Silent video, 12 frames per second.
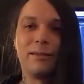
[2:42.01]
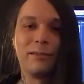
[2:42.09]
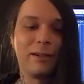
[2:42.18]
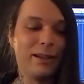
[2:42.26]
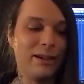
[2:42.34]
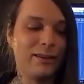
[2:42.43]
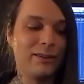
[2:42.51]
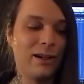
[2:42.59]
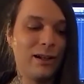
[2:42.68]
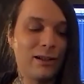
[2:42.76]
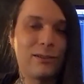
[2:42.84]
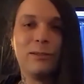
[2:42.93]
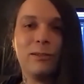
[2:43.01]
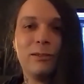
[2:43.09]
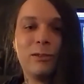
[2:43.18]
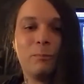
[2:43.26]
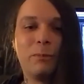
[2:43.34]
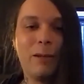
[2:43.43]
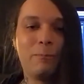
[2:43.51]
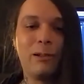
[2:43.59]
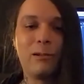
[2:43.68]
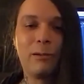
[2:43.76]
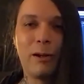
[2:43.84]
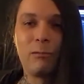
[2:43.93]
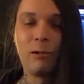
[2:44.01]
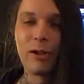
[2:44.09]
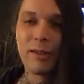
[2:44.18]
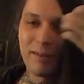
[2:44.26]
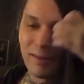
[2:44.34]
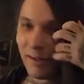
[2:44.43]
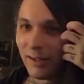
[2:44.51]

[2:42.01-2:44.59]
to really talk to people without words.